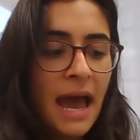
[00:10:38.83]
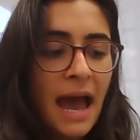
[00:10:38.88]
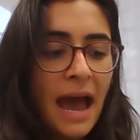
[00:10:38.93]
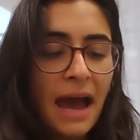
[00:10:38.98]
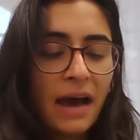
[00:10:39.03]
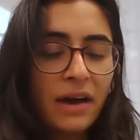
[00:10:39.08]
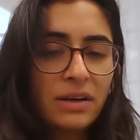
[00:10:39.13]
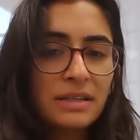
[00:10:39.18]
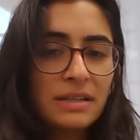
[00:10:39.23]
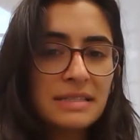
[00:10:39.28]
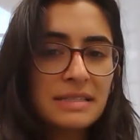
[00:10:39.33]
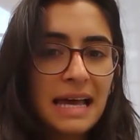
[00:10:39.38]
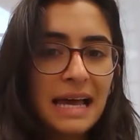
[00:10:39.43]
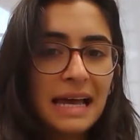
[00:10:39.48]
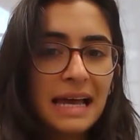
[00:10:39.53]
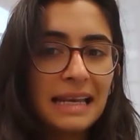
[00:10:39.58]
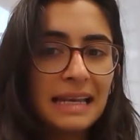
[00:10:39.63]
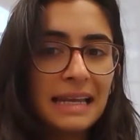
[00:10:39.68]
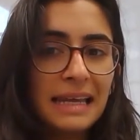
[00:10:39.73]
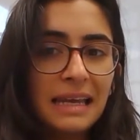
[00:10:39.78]
How does
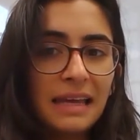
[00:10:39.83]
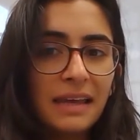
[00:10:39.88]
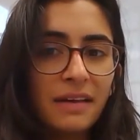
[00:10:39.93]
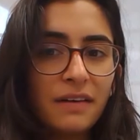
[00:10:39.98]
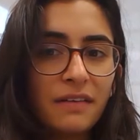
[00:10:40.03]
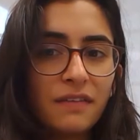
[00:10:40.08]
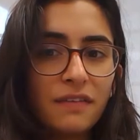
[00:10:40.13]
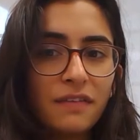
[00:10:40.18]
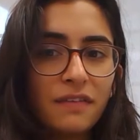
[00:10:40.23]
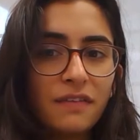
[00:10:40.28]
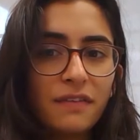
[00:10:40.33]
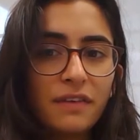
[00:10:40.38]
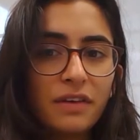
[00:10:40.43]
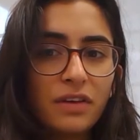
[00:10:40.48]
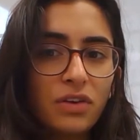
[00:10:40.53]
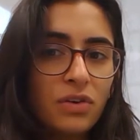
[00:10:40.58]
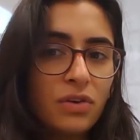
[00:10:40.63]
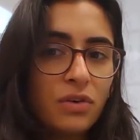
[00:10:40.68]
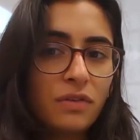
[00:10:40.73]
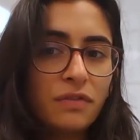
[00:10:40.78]
that leave
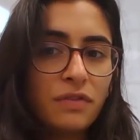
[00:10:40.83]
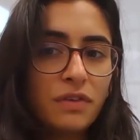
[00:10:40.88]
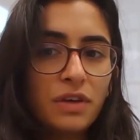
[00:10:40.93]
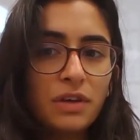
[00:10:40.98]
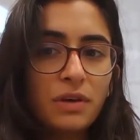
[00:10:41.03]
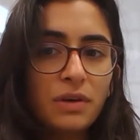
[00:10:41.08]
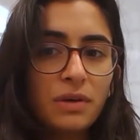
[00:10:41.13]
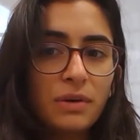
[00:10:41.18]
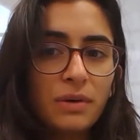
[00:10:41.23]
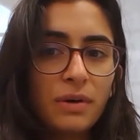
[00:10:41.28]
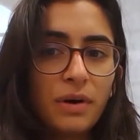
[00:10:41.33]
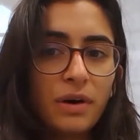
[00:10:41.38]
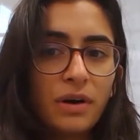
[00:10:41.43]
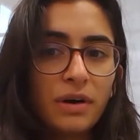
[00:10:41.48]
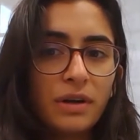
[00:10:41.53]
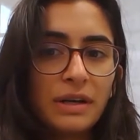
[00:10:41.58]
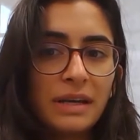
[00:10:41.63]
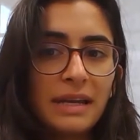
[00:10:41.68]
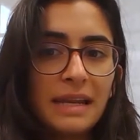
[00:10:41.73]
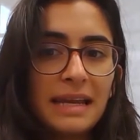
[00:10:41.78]
your view
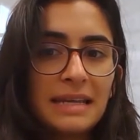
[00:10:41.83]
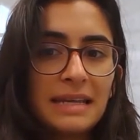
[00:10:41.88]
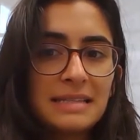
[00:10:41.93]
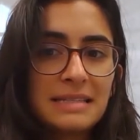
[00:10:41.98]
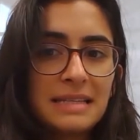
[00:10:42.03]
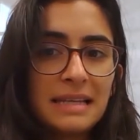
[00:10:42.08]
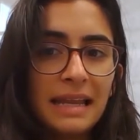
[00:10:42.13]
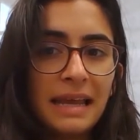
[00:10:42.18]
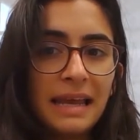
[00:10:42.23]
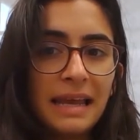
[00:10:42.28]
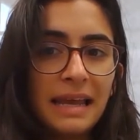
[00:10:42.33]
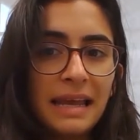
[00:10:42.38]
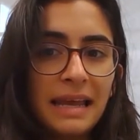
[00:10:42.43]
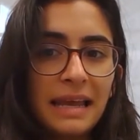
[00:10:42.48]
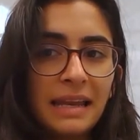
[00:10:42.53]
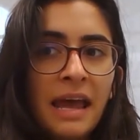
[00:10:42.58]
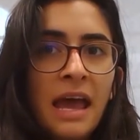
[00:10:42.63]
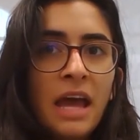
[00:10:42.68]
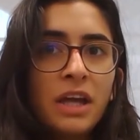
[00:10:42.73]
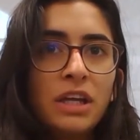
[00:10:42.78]
on Italy?
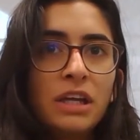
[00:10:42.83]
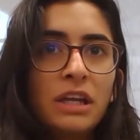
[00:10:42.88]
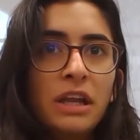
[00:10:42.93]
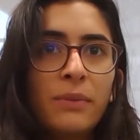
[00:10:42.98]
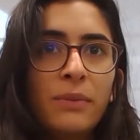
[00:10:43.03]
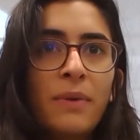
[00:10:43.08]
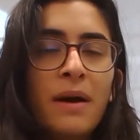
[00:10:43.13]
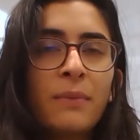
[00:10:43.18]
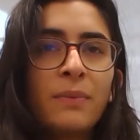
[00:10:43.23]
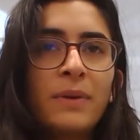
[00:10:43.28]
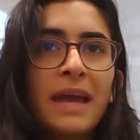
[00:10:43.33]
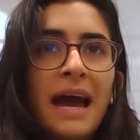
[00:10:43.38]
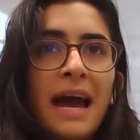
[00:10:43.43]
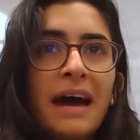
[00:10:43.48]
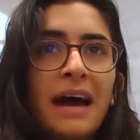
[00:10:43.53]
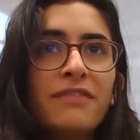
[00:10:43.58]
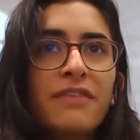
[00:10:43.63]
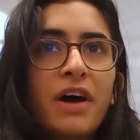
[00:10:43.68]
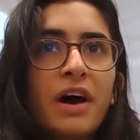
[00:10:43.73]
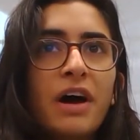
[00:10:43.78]
And, you know, where we
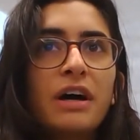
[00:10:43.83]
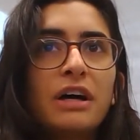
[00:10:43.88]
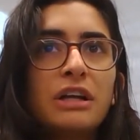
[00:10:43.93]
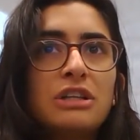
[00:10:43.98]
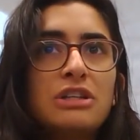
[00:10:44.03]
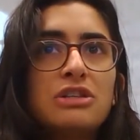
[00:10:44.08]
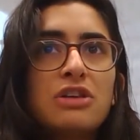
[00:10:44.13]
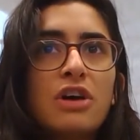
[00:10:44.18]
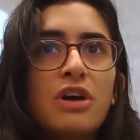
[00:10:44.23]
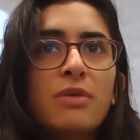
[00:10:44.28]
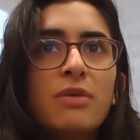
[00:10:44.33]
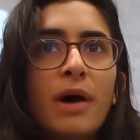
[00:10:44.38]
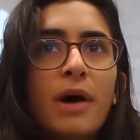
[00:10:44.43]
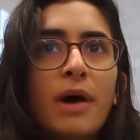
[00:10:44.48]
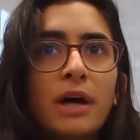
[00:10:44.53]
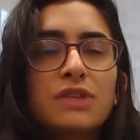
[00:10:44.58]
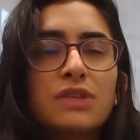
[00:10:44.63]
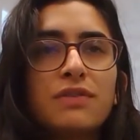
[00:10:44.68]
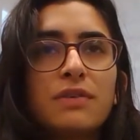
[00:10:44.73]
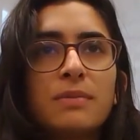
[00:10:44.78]
have heard so
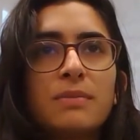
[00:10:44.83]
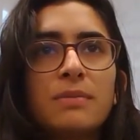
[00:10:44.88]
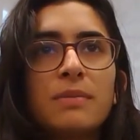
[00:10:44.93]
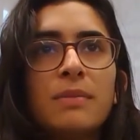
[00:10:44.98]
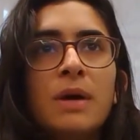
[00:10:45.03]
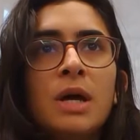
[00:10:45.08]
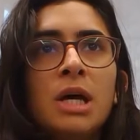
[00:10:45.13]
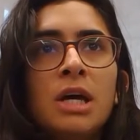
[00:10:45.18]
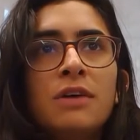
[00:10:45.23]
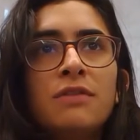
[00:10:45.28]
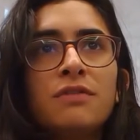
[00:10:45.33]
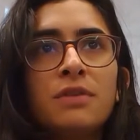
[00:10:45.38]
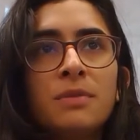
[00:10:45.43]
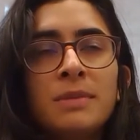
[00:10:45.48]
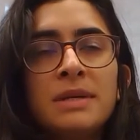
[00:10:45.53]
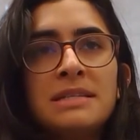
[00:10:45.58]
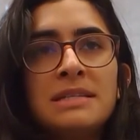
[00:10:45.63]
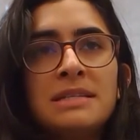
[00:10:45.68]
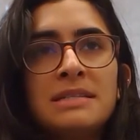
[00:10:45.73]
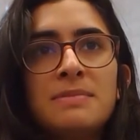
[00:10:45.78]
much from
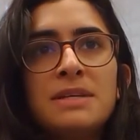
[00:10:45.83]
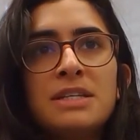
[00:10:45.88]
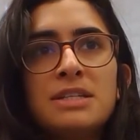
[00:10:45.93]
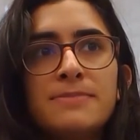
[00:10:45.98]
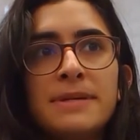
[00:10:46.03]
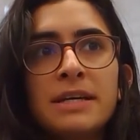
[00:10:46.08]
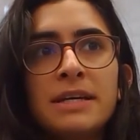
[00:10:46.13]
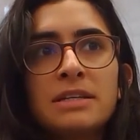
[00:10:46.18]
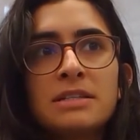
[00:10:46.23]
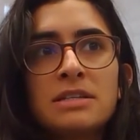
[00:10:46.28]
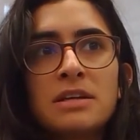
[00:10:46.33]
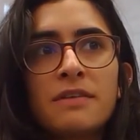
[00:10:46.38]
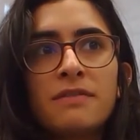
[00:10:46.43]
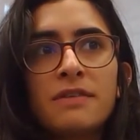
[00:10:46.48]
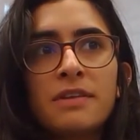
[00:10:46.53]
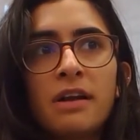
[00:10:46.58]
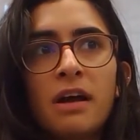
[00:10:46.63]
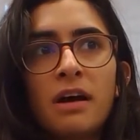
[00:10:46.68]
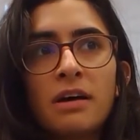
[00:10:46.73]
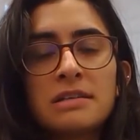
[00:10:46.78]
ECB speakers over
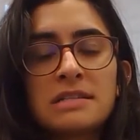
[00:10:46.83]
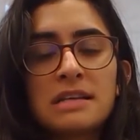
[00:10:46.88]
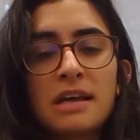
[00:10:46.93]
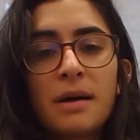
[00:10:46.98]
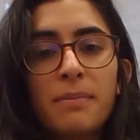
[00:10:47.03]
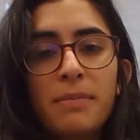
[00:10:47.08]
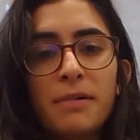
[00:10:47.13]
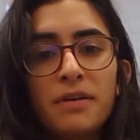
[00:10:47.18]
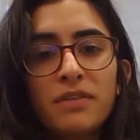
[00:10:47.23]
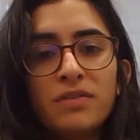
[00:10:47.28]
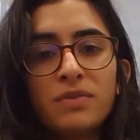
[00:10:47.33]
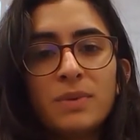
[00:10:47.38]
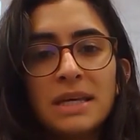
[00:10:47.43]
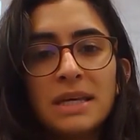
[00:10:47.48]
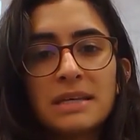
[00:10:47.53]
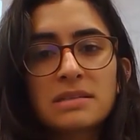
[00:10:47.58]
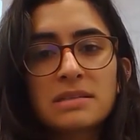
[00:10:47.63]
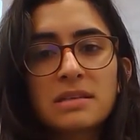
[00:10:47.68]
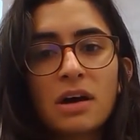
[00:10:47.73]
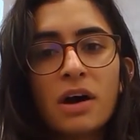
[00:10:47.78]
the last couple of
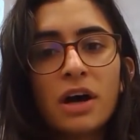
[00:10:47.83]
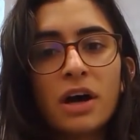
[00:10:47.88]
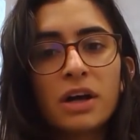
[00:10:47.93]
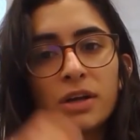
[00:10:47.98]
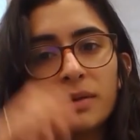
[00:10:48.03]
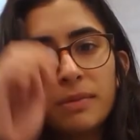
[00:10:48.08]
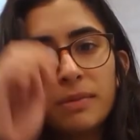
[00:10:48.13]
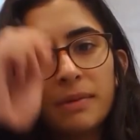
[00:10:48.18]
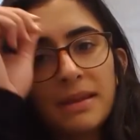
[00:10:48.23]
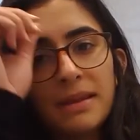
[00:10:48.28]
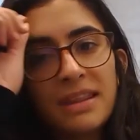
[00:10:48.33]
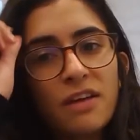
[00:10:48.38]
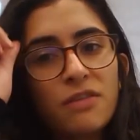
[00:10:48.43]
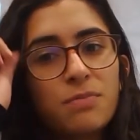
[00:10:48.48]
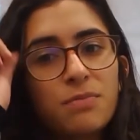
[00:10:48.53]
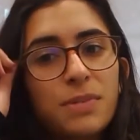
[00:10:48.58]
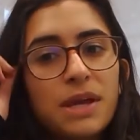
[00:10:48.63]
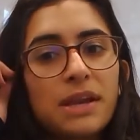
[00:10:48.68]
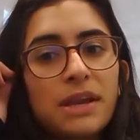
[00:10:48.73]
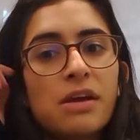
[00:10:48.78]
weeks, arguably
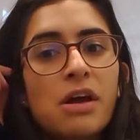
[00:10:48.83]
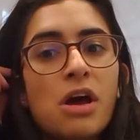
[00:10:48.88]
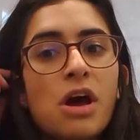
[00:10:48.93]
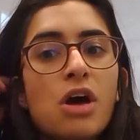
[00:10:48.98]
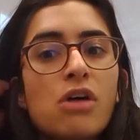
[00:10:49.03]
they've been